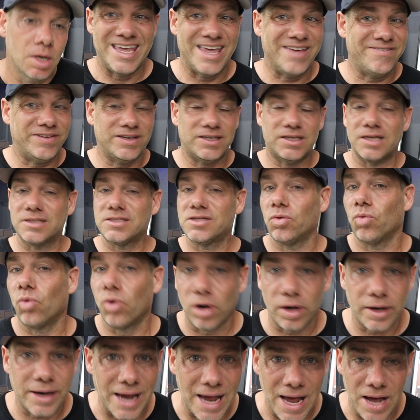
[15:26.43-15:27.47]
If it doesn't
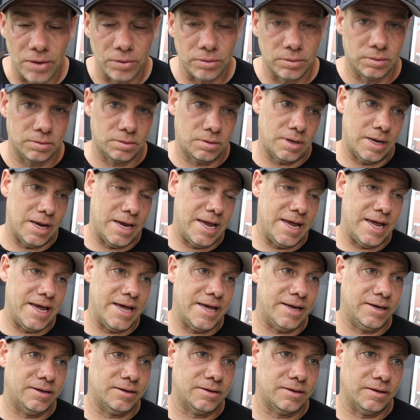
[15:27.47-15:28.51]
work out
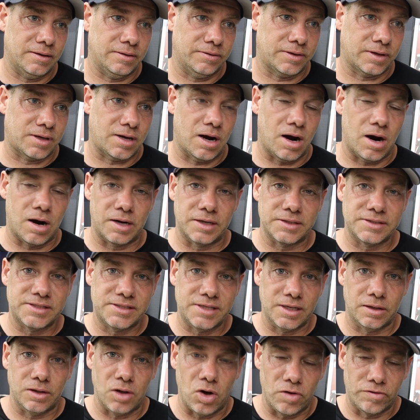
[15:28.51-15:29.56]
and the car is
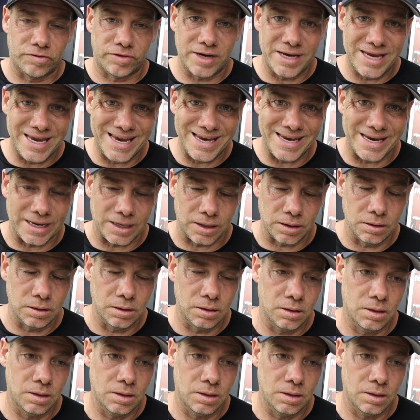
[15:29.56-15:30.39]
still overheating,